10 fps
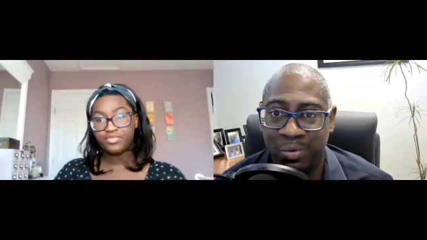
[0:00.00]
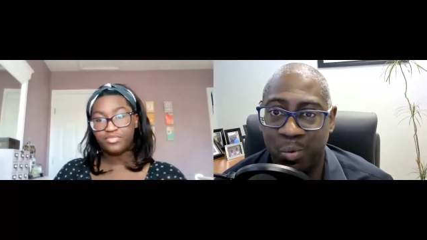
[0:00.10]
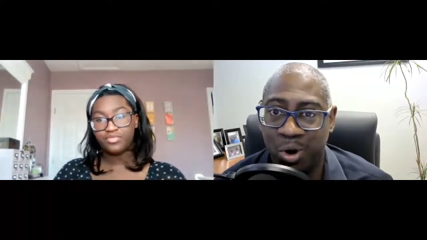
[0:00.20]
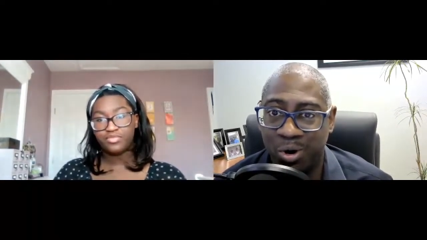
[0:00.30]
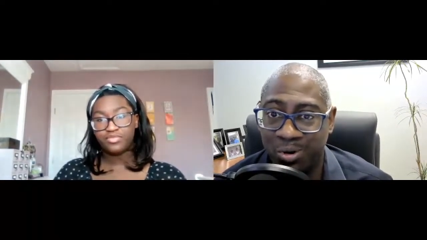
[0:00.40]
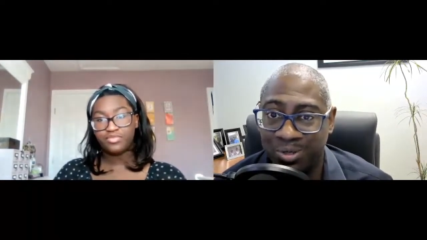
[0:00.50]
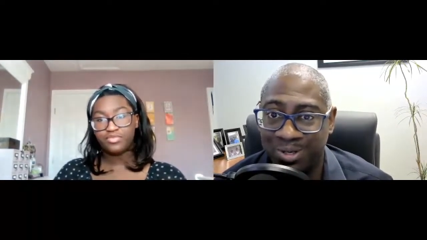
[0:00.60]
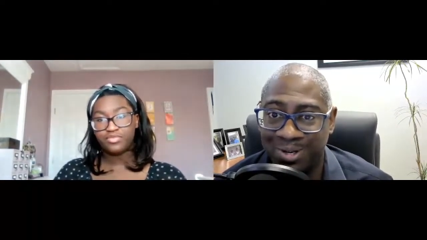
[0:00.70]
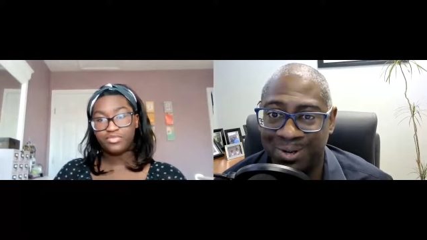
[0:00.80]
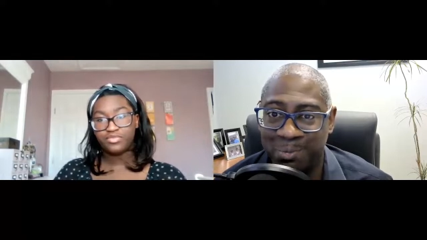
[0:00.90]
Speaker 1: world
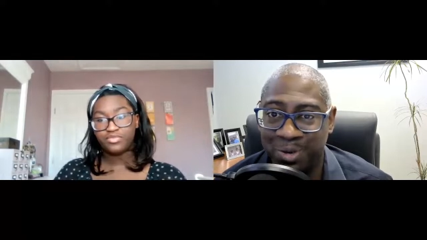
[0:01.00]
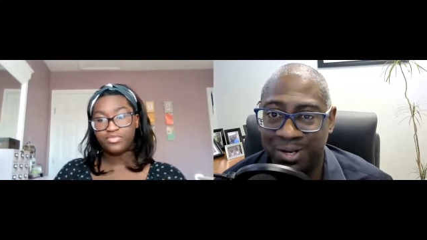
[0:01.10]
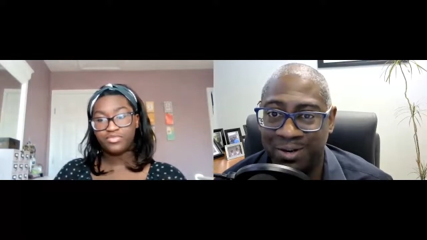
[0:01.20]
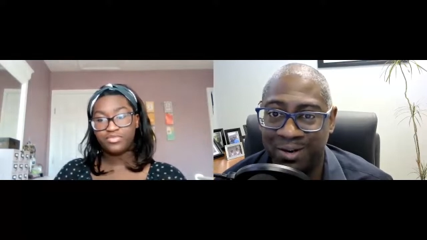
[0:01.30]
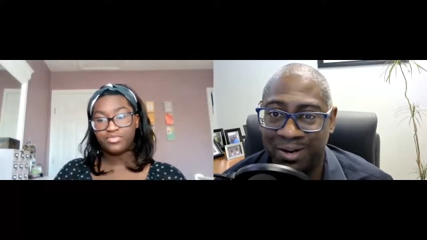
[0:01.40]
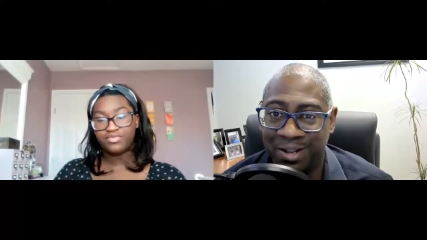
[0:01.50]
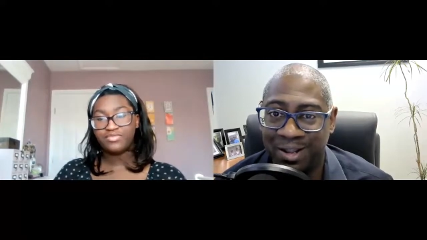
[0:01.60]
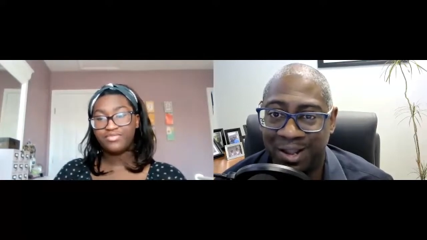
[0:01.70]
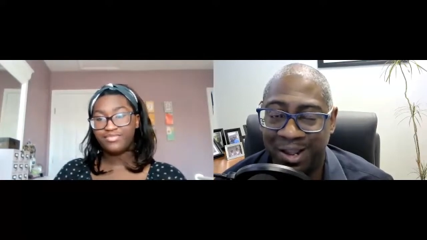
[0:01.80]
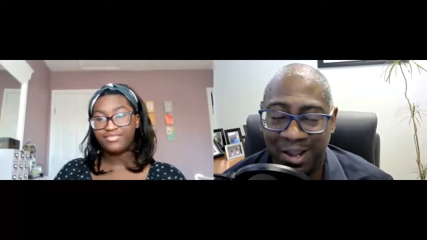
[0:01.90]
a little bit
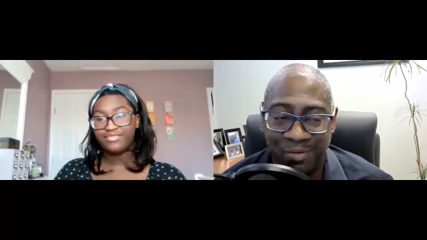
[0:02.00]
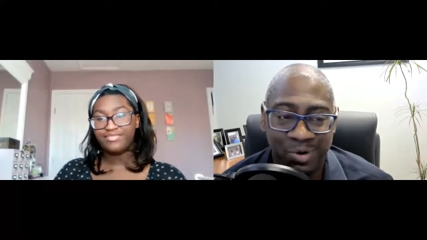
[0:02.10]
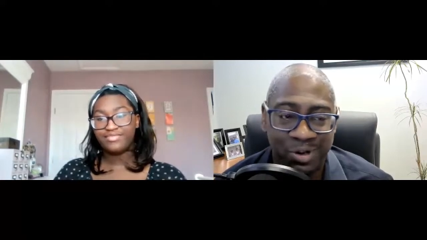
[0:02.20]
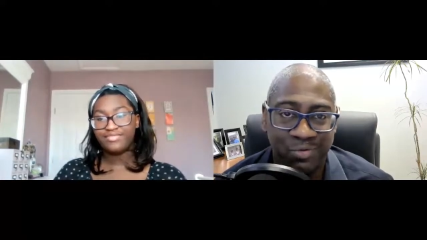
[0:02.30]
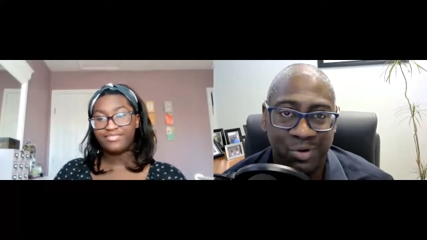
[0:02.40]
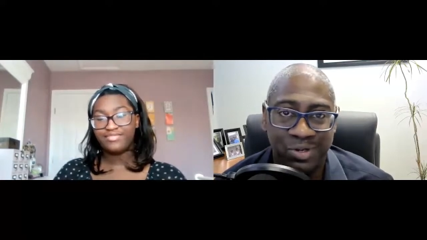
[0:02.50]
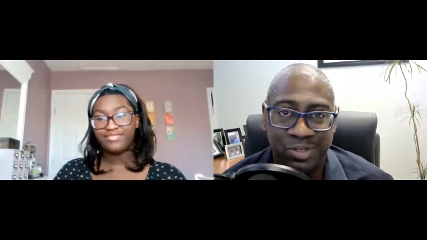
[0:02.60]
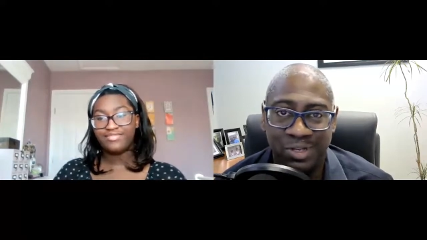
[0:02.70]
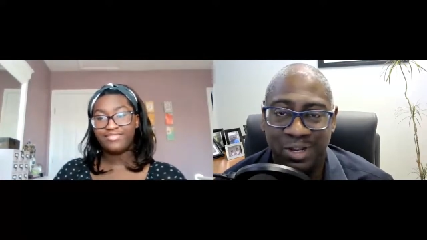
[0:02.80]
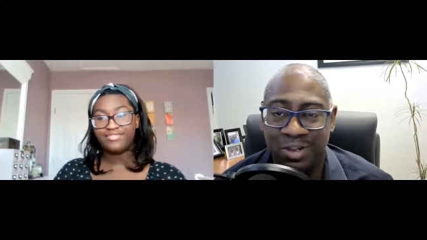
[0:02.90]
and we look forward to
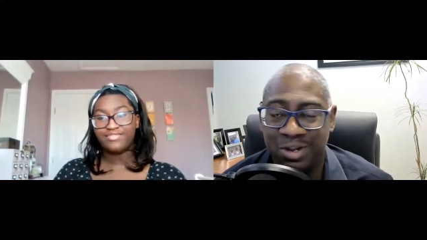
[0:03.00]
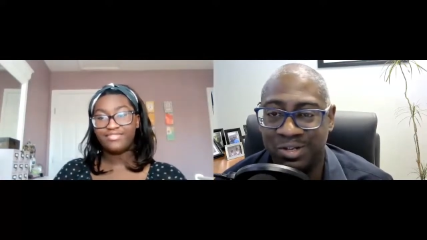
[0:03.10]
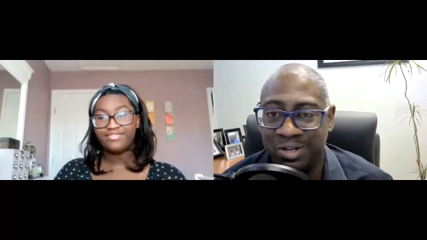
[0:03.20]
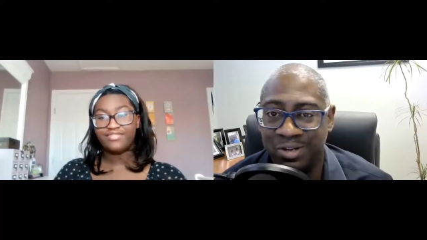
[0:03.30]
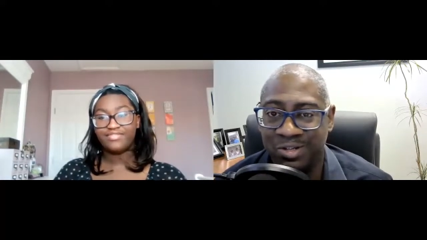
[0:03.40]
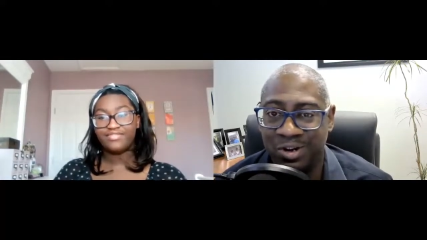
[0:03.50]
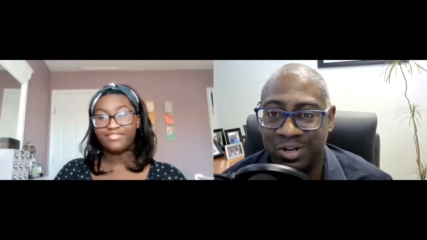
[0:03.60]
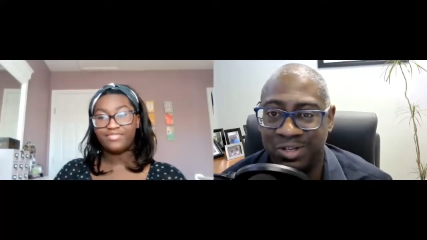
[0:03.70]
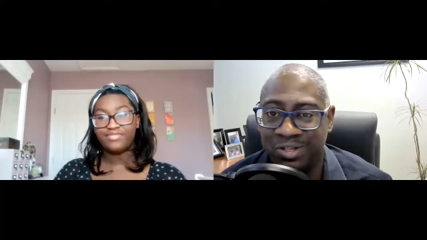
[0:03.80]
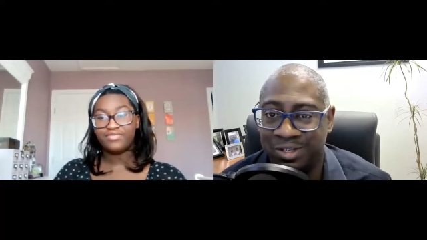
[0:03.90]
seeing your continued journey
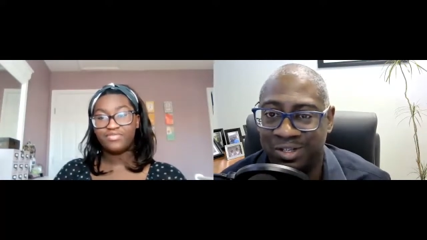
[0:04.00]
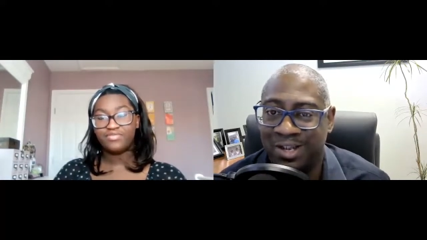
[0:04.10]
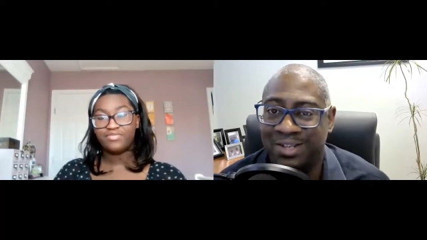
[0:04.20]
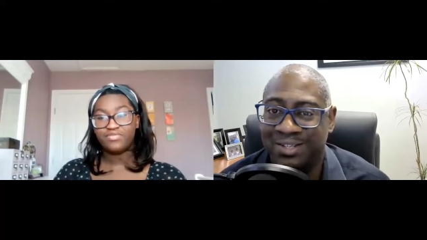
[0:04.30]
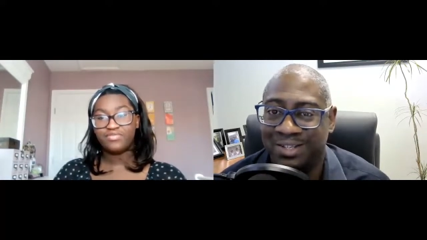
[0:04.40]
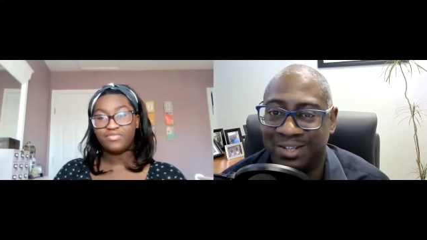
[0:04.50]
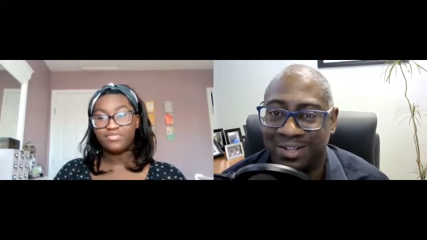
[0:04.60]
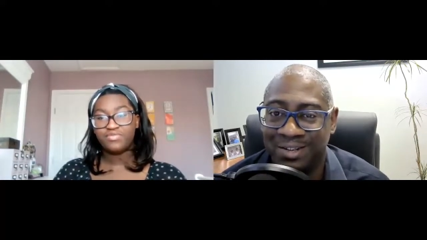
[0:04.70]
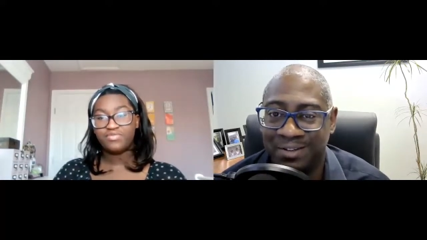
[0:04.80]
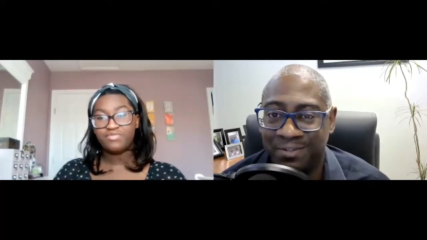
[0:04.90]
to success.
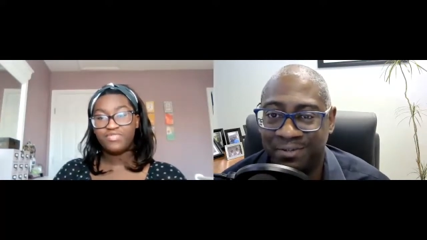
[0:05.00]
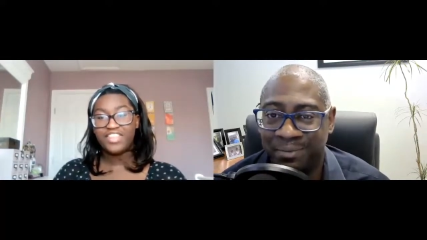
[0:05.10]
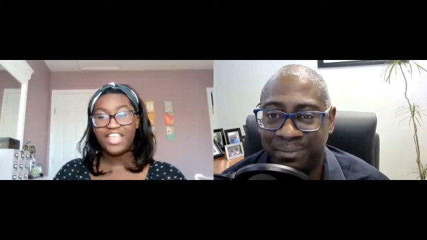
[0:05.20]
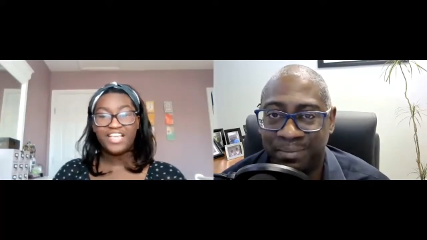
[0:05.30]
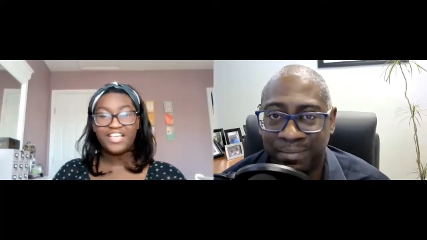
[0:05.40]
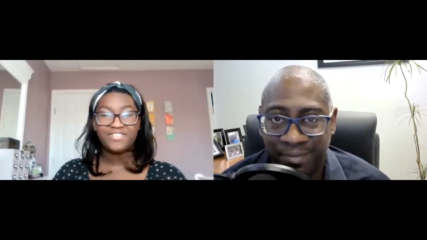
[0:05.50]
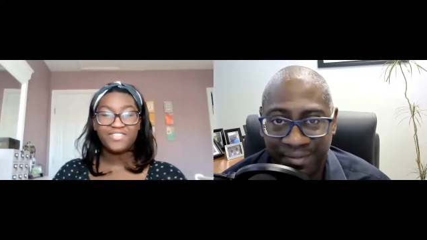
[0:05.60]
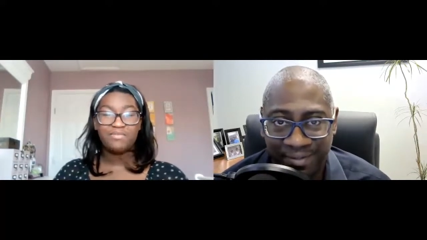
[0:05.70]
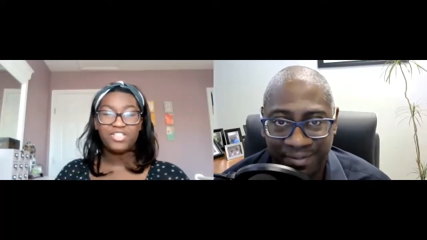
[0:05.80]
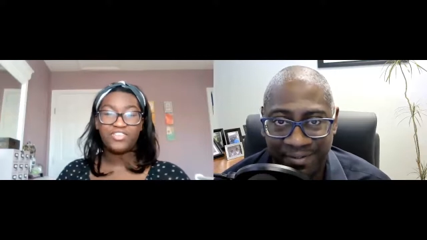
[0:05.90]
Speaker 2: Thank you
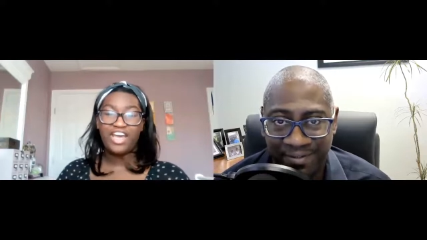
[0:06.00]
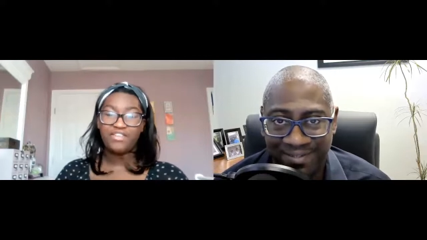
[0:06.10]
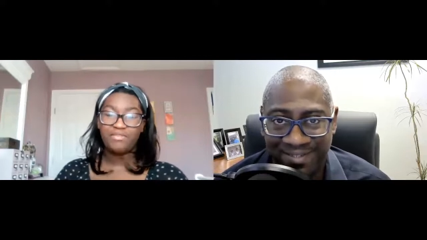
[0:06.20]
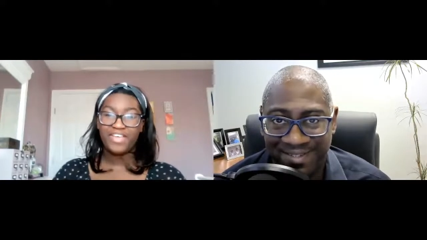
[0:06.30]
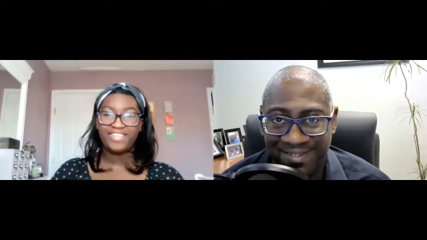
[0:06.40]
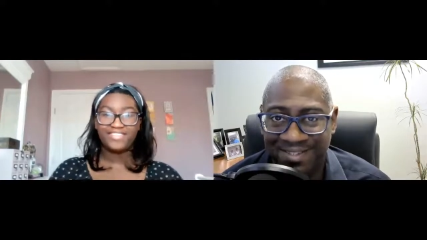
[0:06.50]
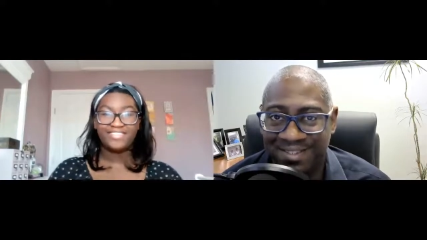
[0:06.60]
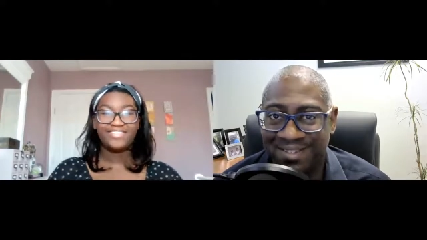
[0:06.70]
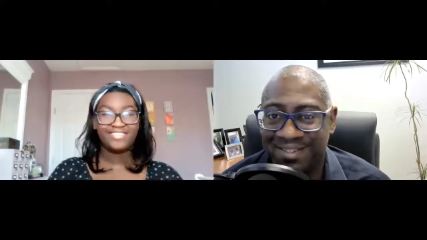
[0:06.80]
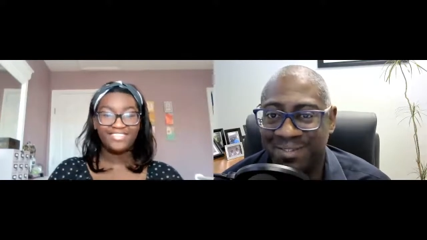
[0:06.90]
so much for having me.
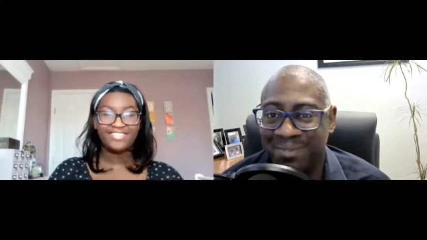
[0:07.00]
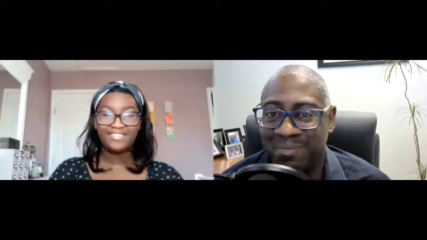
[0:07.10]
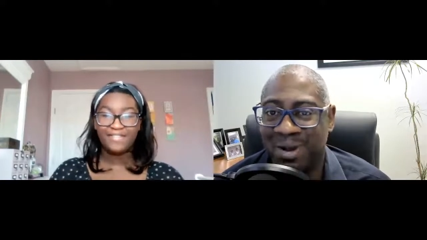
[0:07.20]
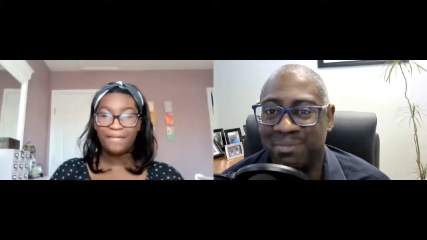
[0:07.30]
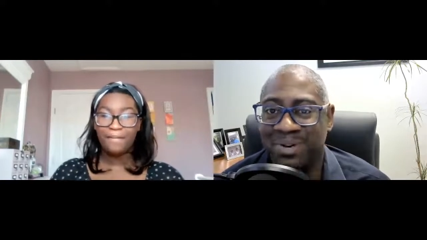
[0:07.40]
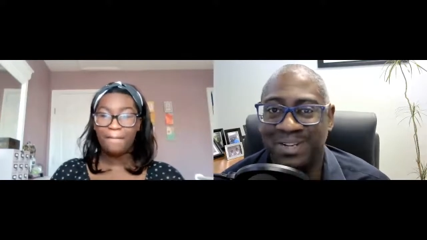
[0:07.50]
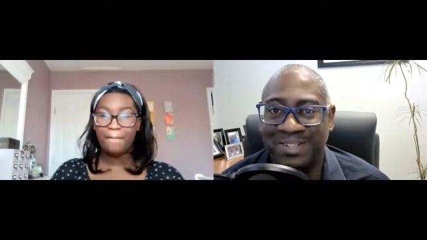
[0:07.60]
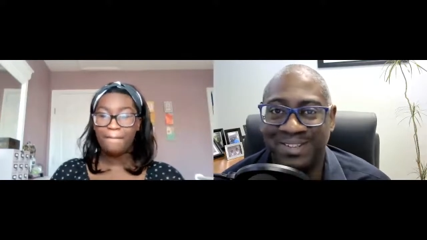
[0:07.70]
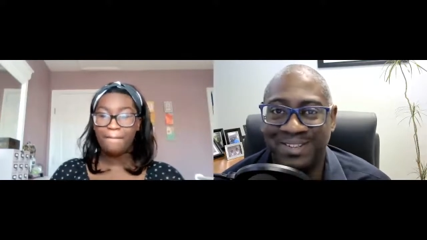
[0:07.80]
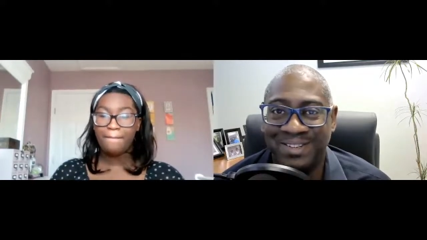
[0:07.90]
Speaker 1: My
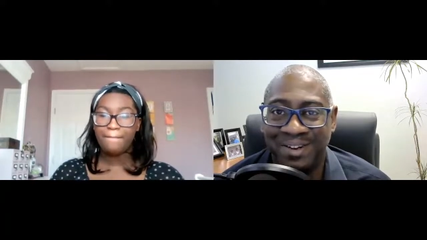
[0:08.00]
pleasure.